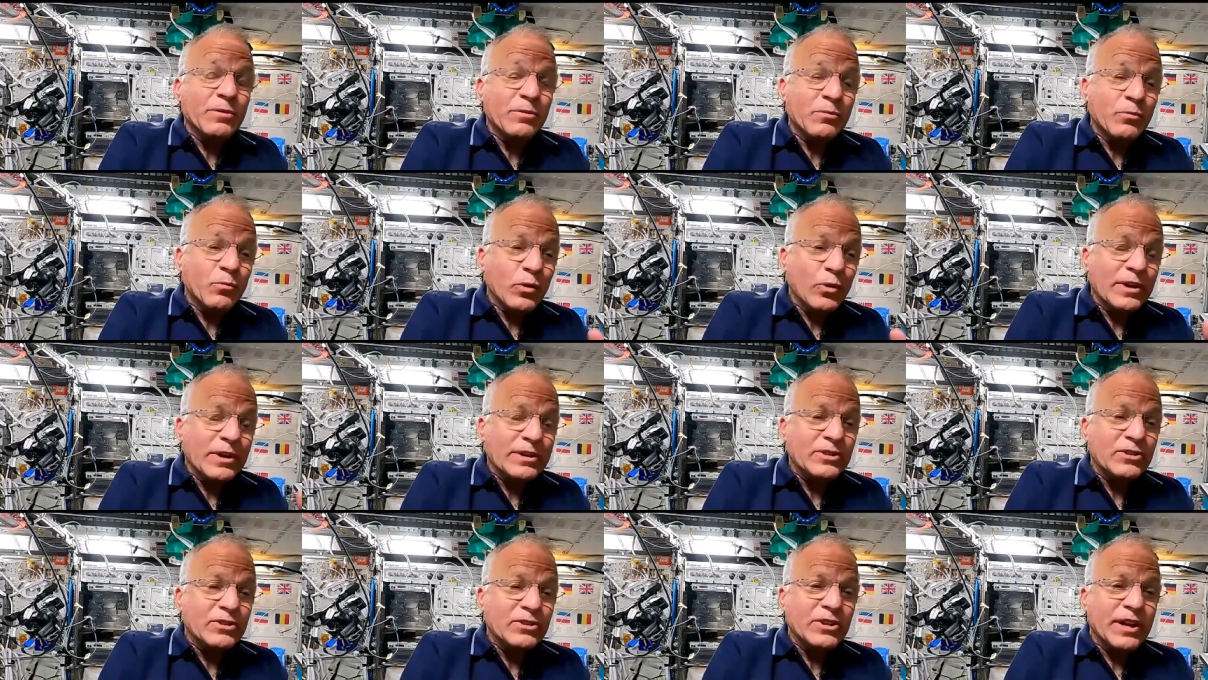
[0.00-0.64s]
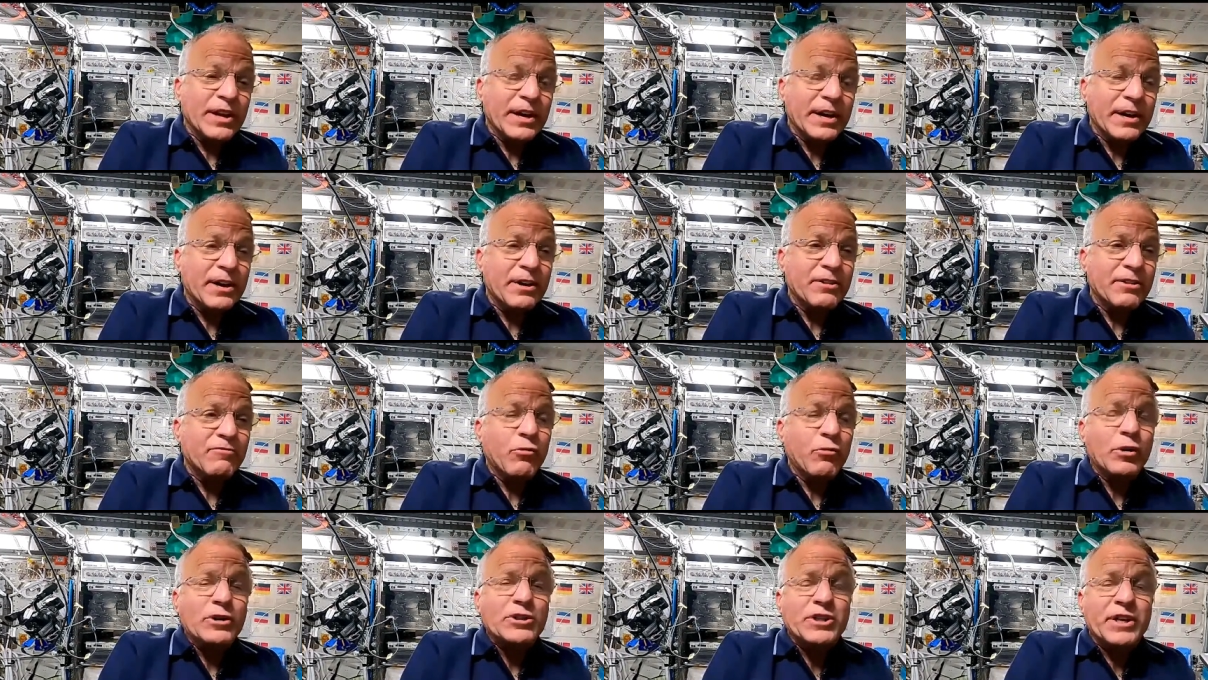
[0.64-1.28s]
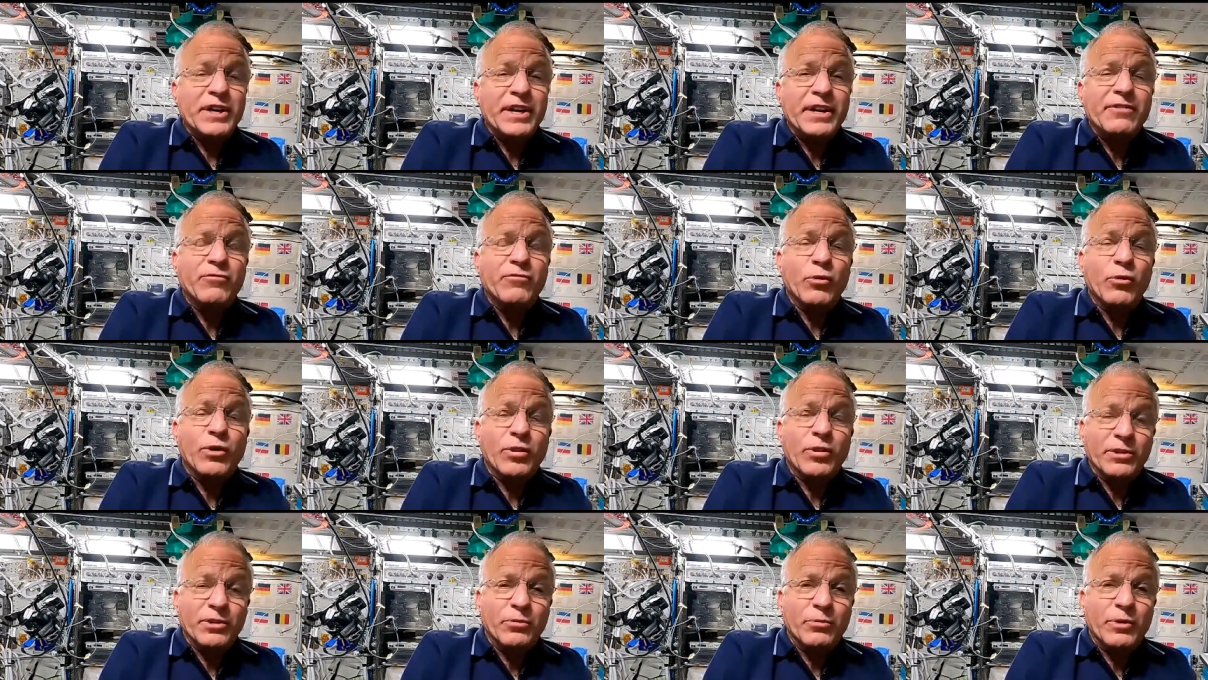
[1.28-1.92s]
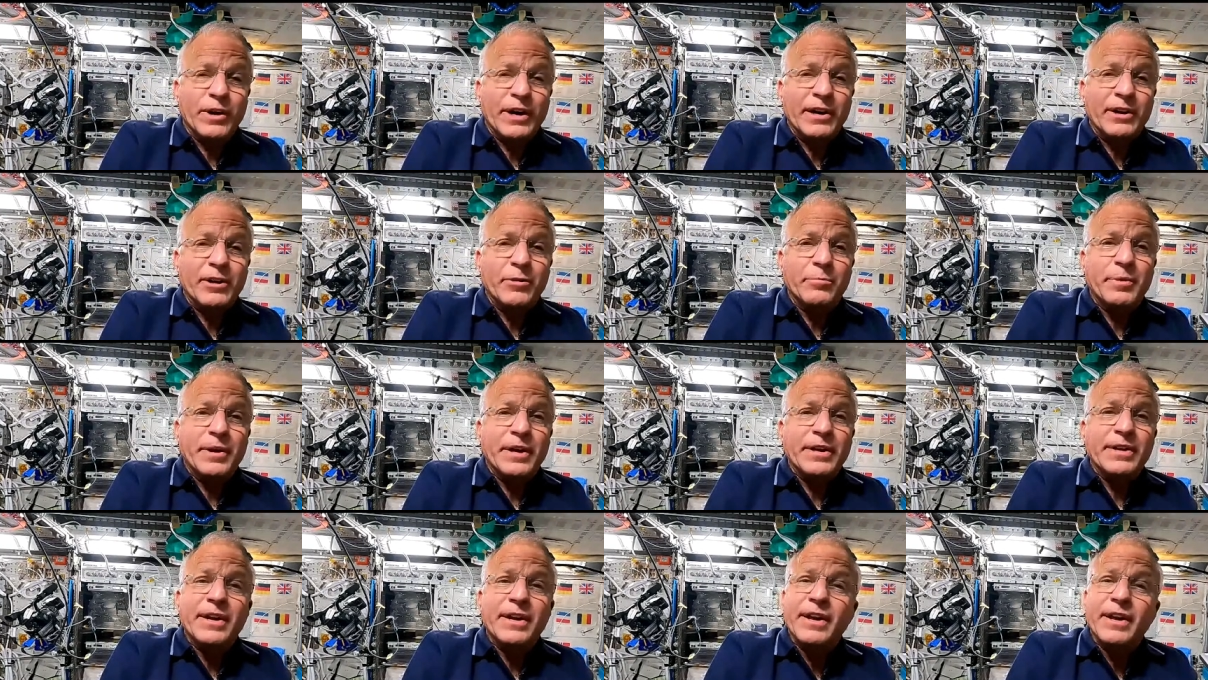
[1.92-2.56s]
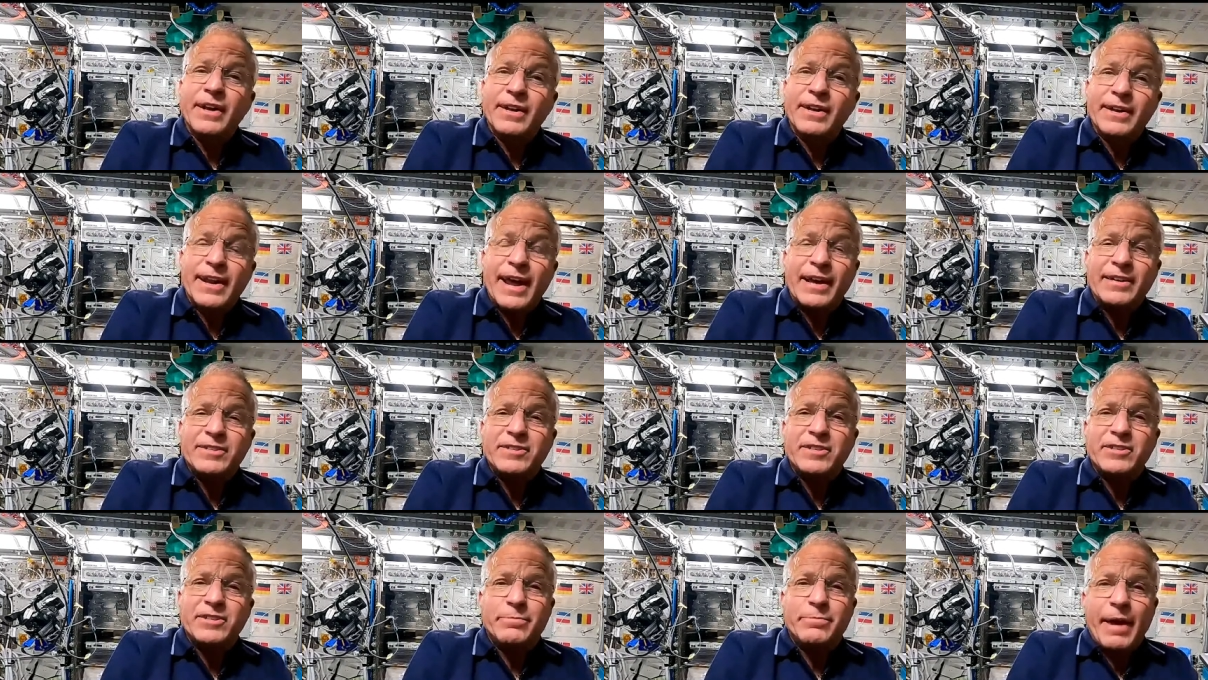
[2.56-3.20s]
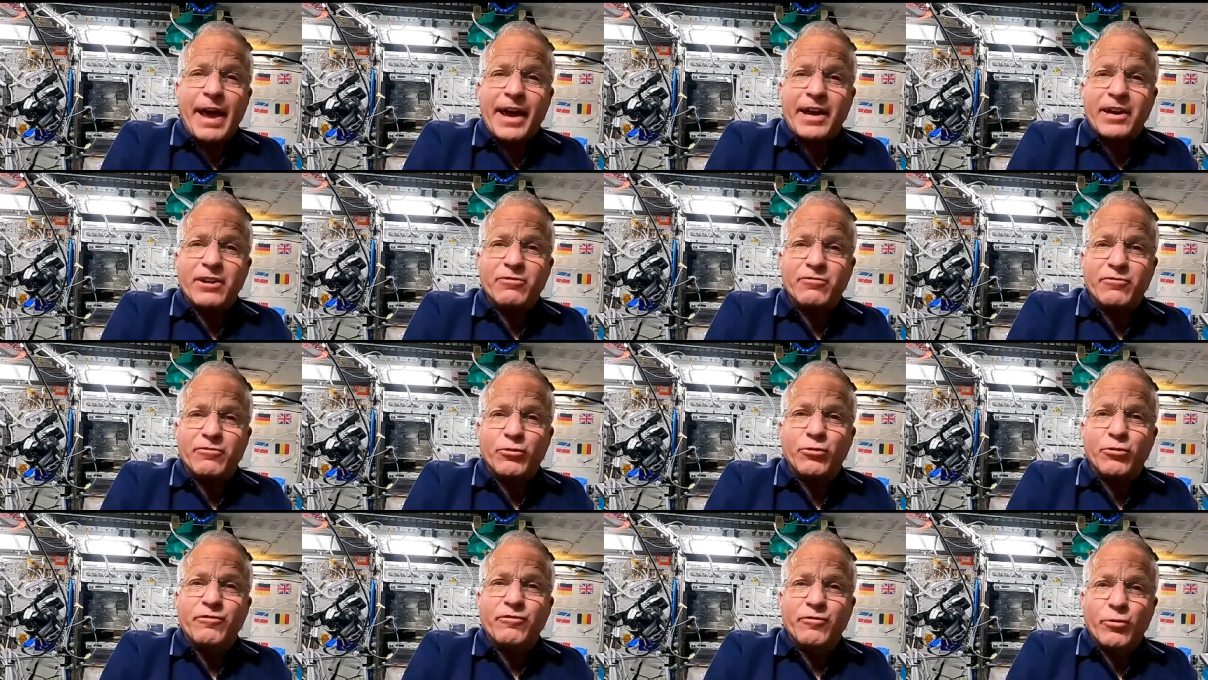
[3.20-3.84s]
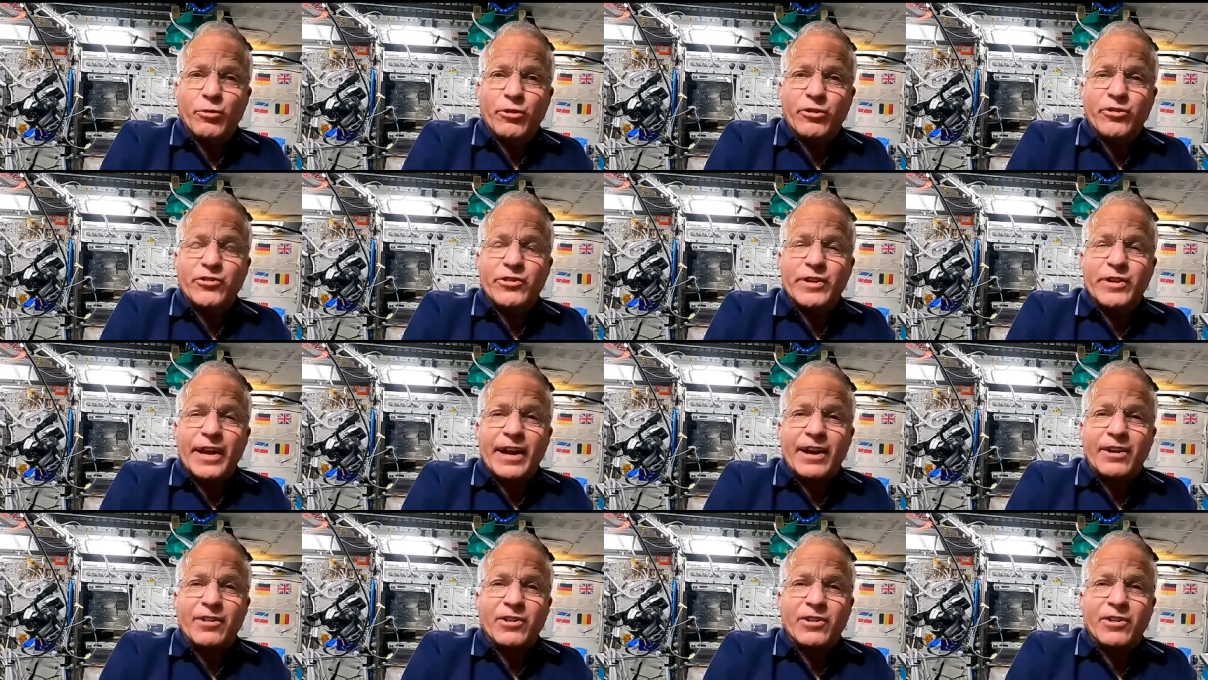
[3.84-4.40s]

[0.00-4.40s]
was uh, unfortunate for a little while. But NASA's back in full force now.